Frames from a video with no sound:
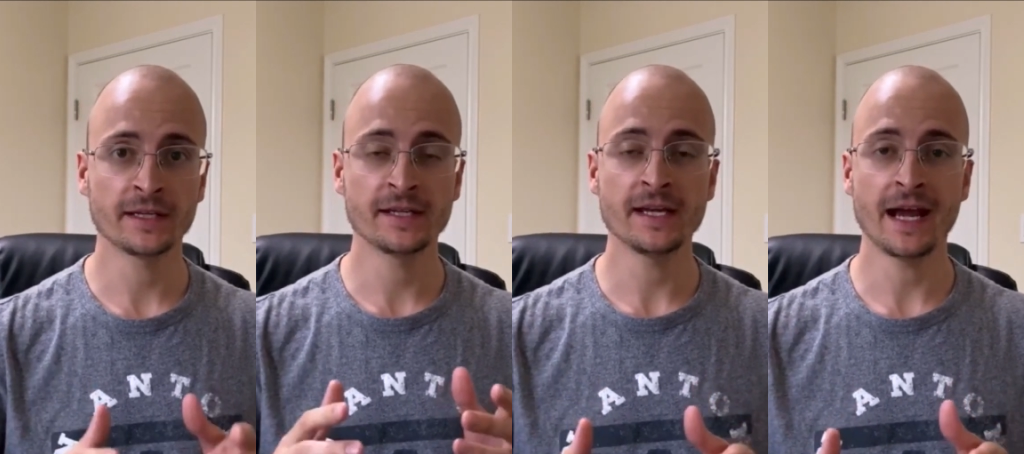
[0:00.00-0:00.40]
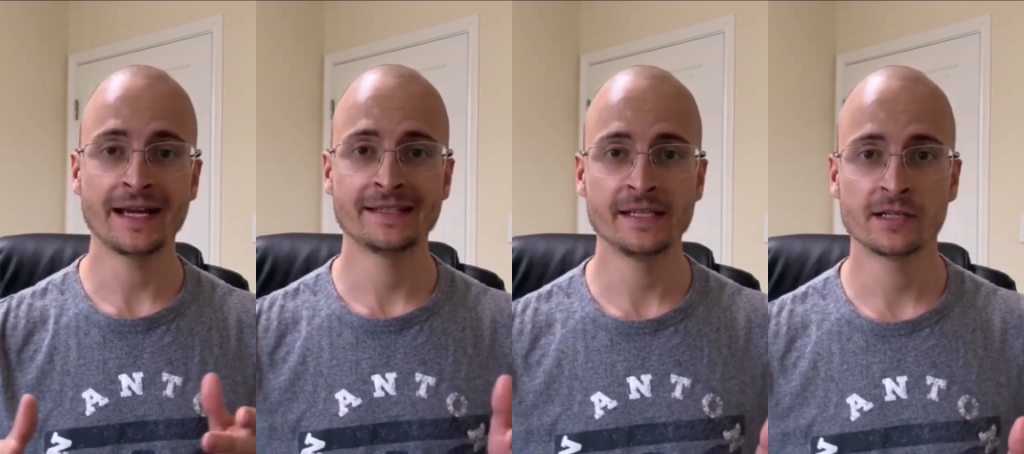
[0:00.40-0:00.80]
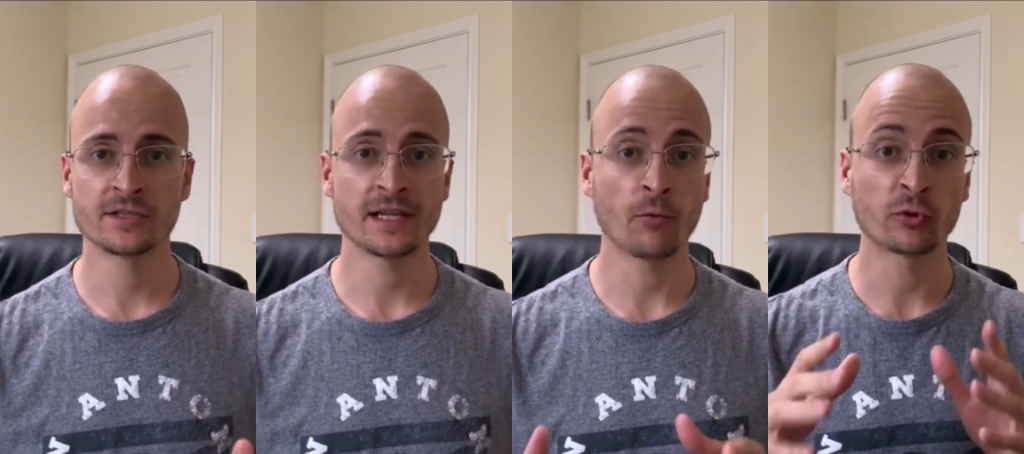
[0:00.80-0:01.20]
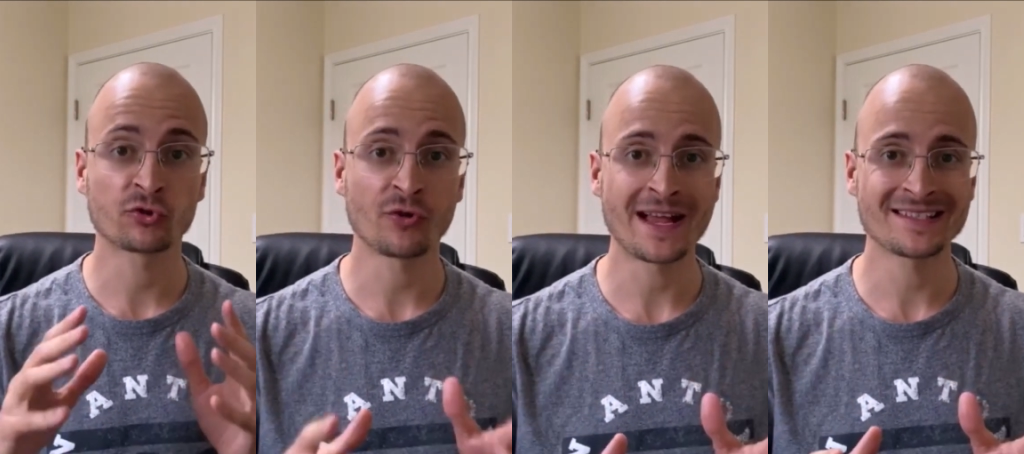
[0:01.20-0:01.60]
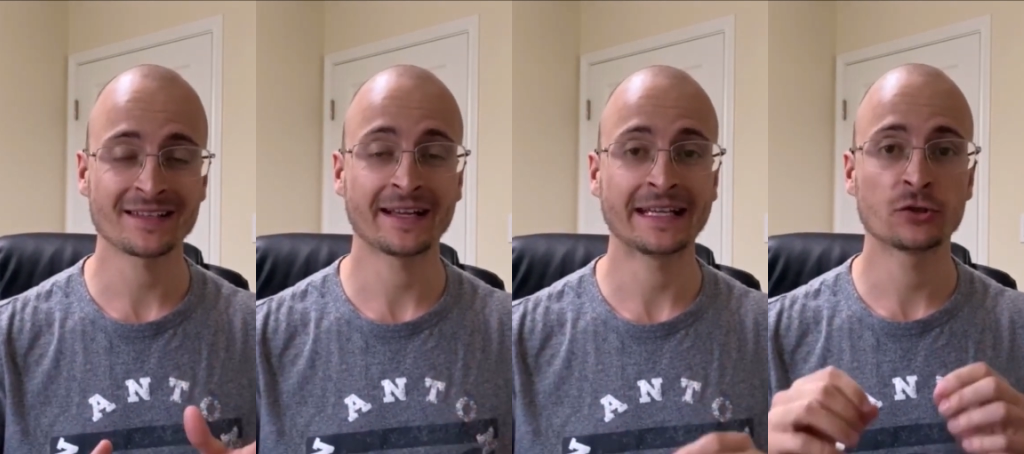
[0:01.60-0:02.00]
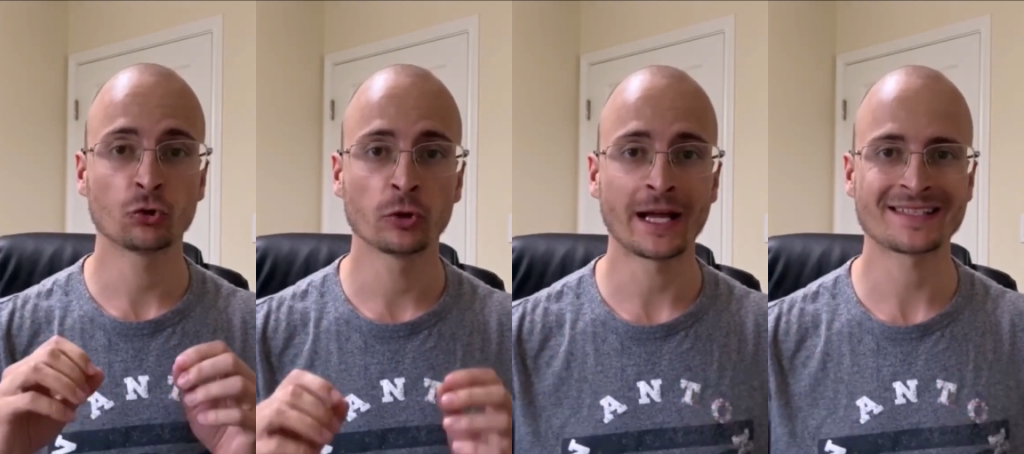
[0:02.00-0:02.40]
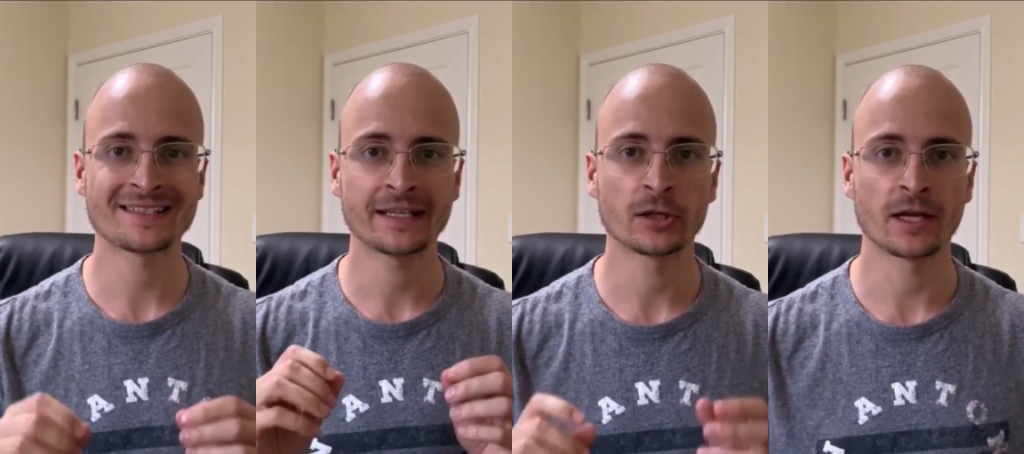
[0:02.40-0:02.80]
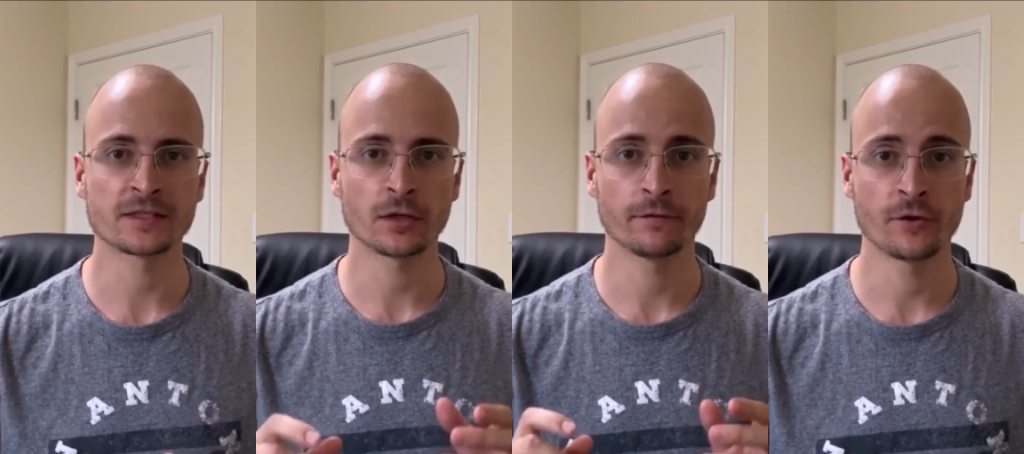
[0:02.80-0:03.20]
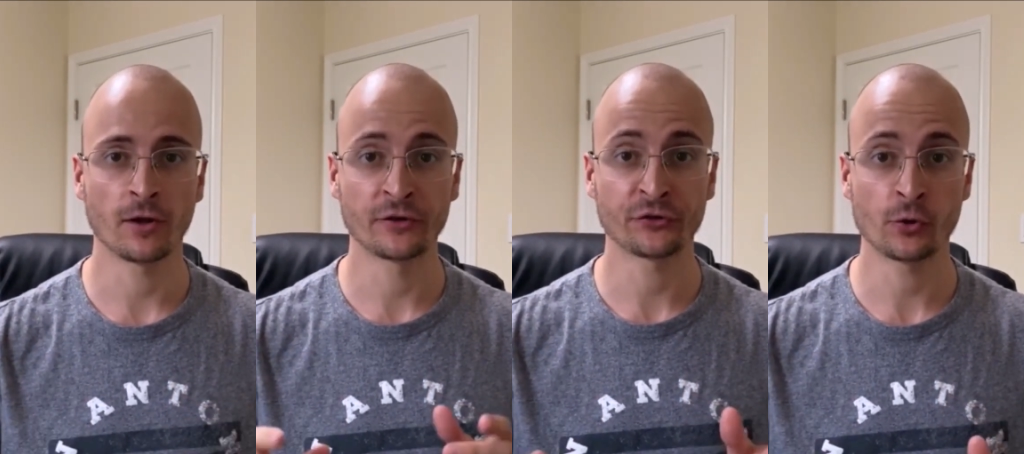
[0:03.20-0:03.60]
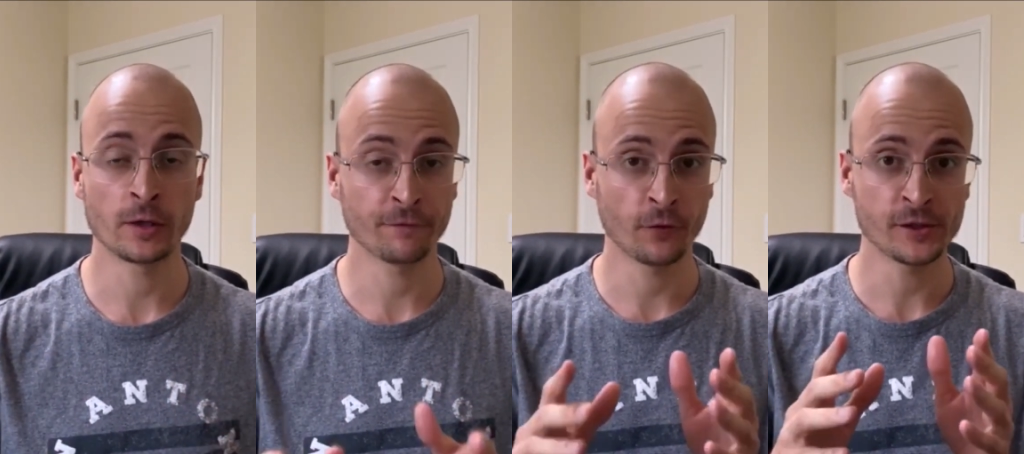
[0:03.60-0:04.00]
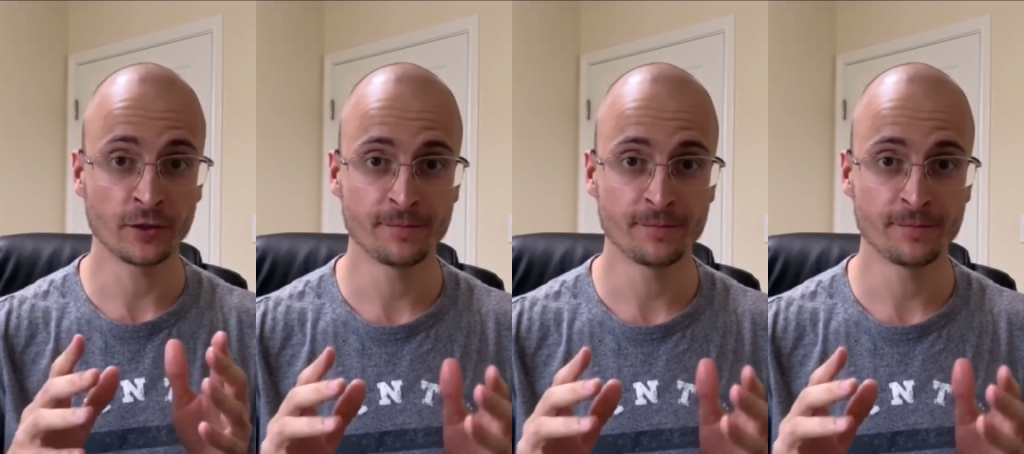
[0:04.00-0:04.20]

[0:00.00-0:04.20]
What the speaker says: key ideas that will translate into lots and lots of dollars earned for your